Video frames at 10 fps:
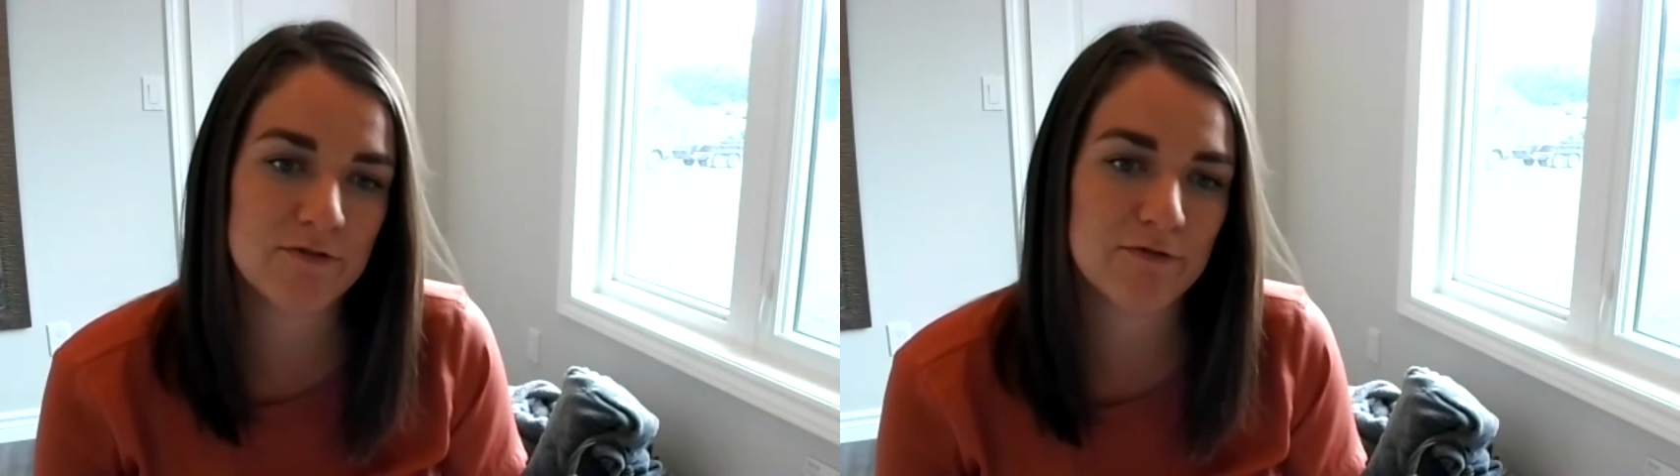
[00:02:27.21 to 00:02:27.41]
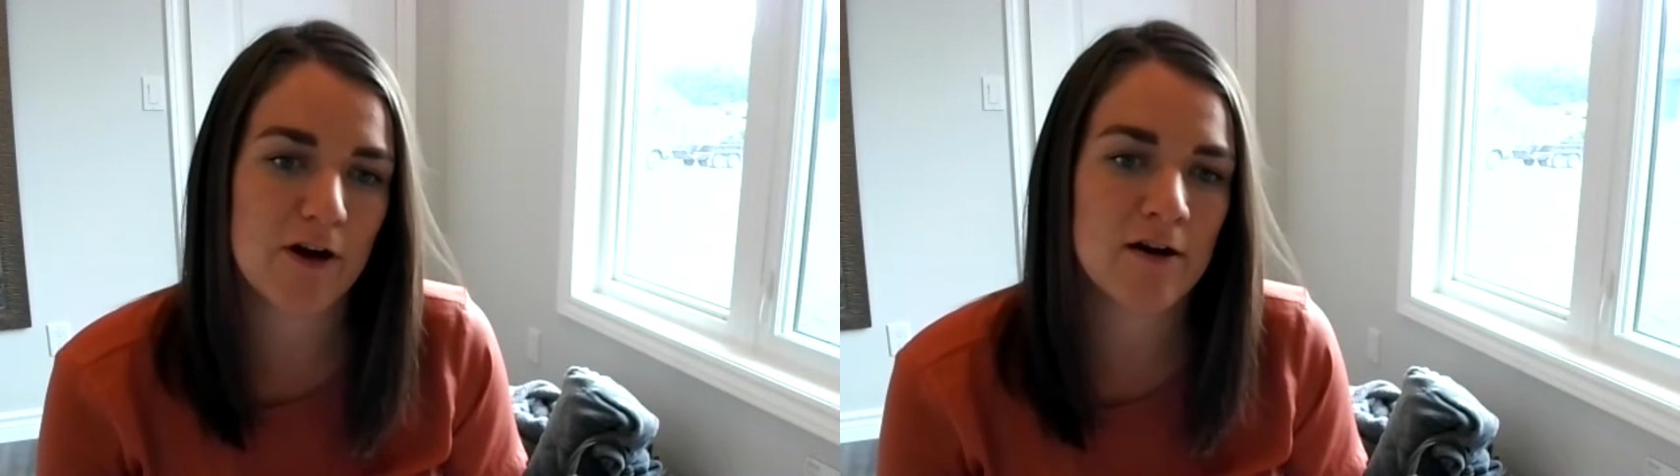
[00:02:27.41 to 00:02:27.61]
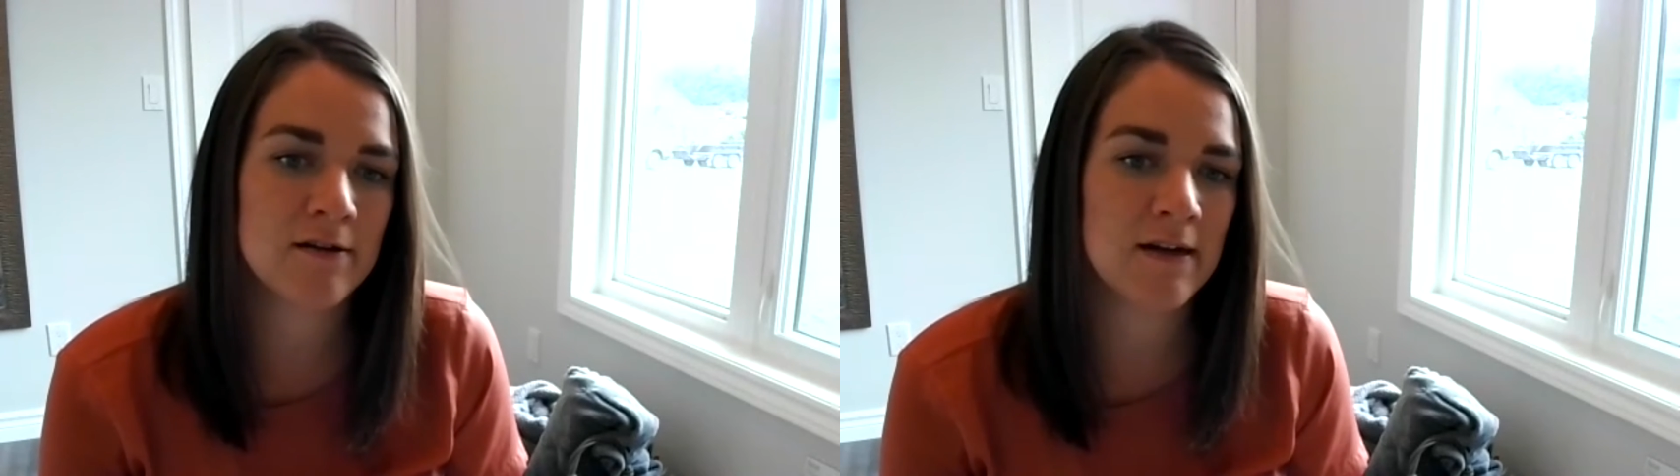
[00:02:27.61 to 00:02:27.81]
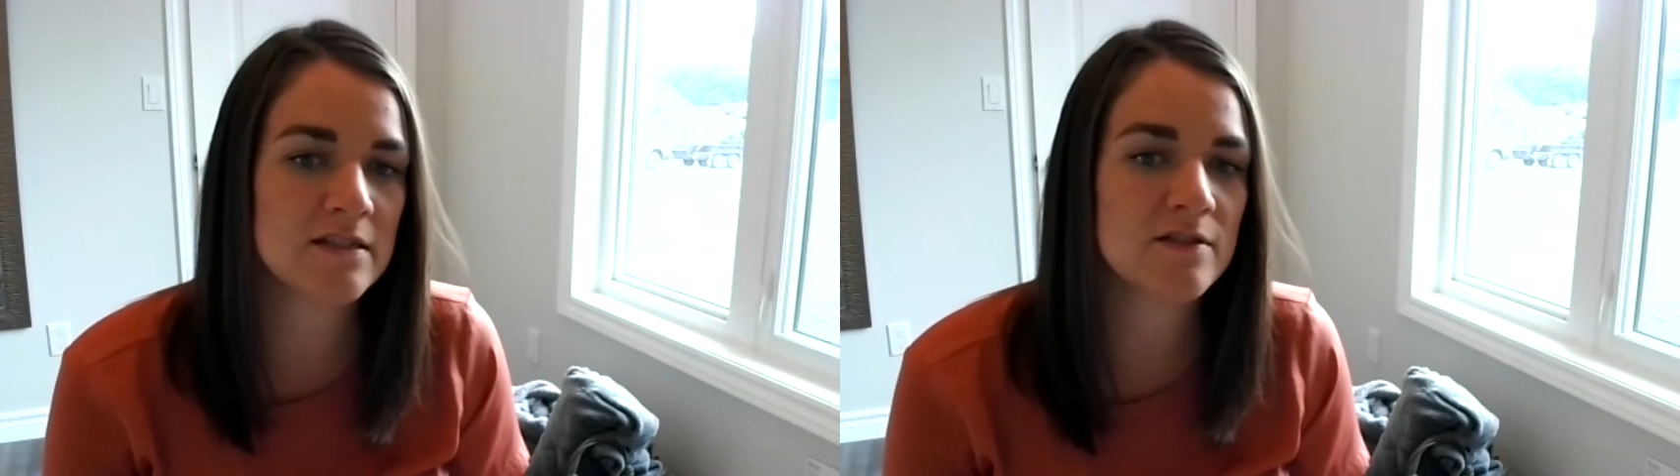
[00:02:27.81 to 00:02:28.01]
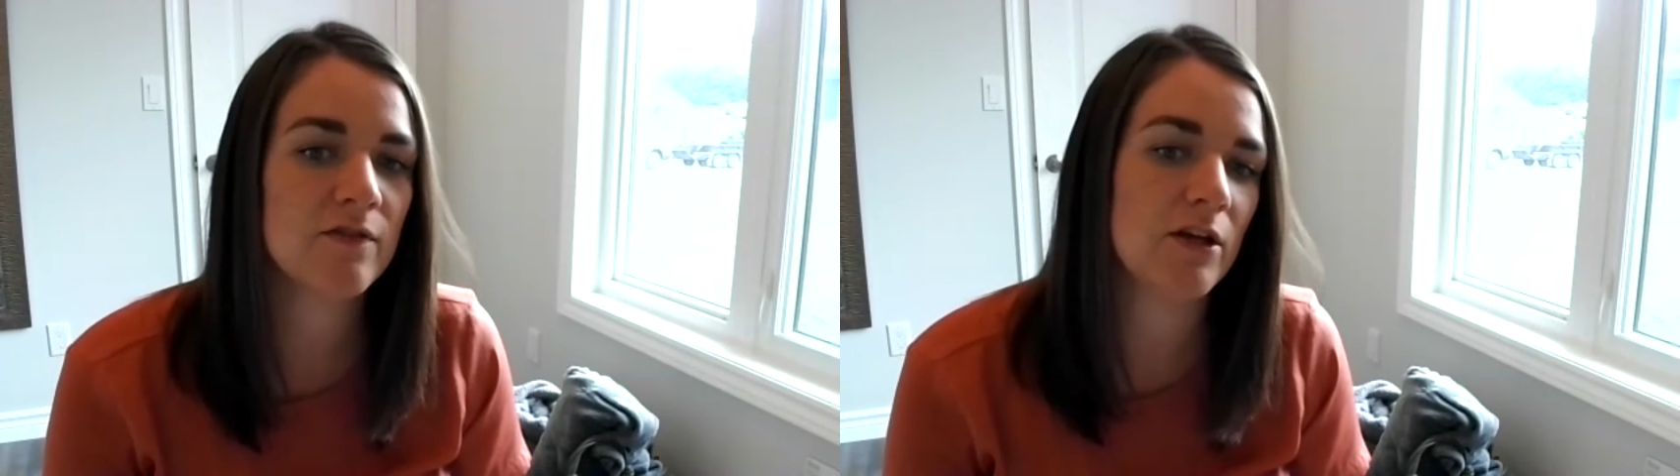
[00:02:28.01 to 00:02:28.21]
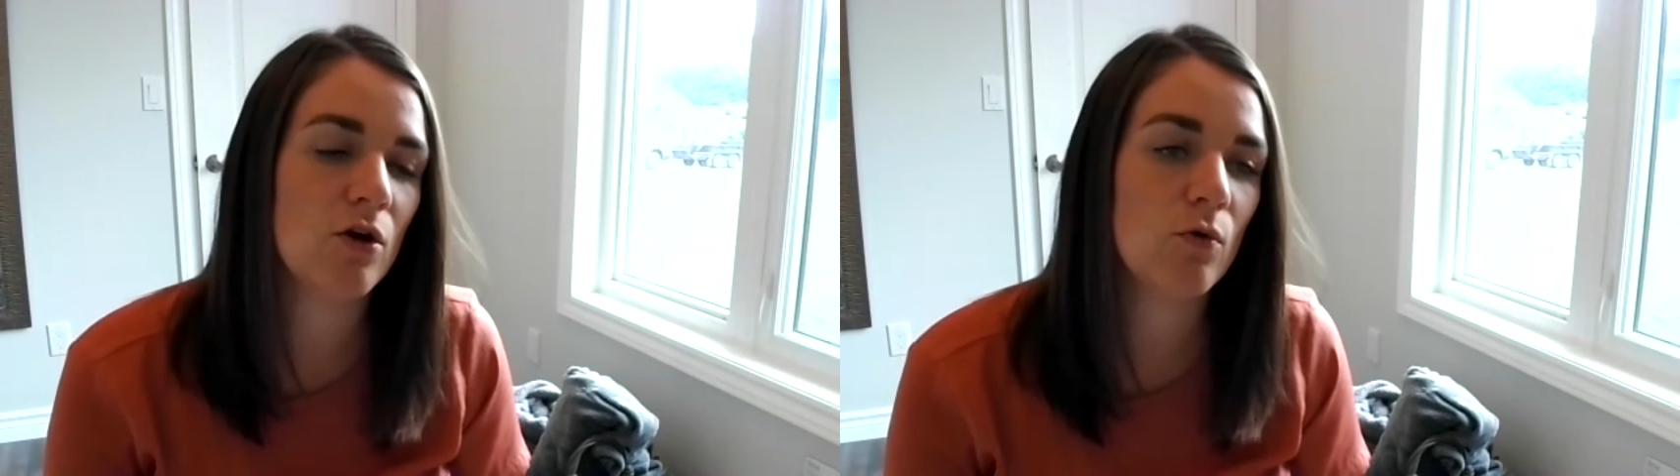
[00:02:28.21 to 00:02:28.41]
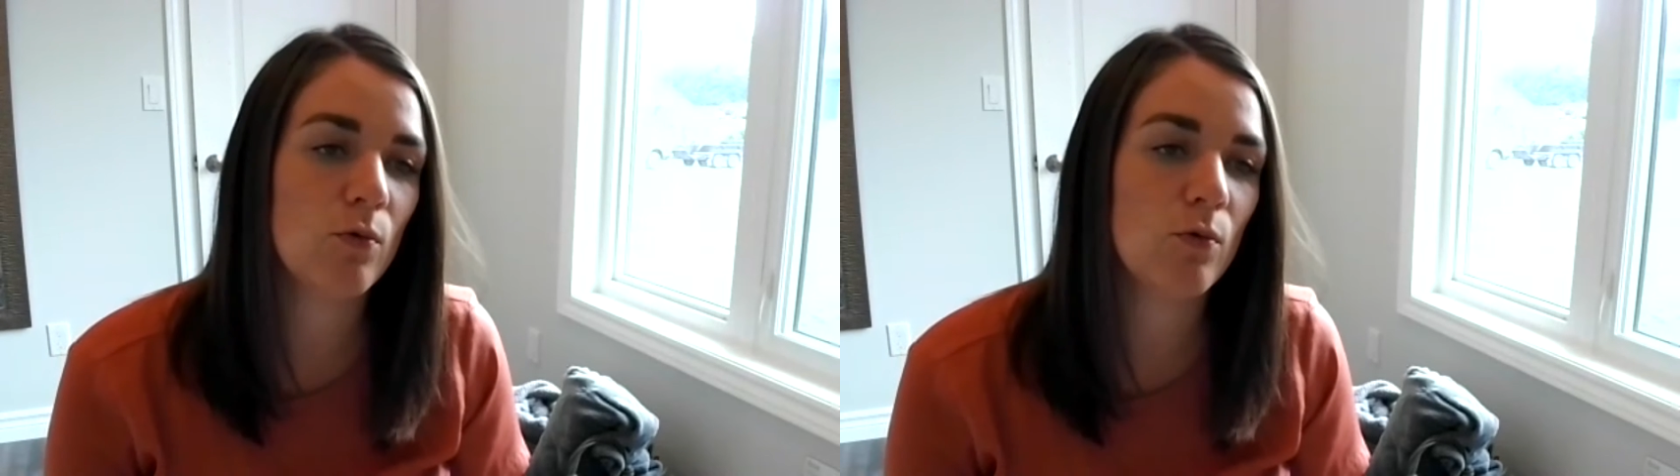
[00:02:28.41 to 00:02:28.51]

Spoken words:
for our next video,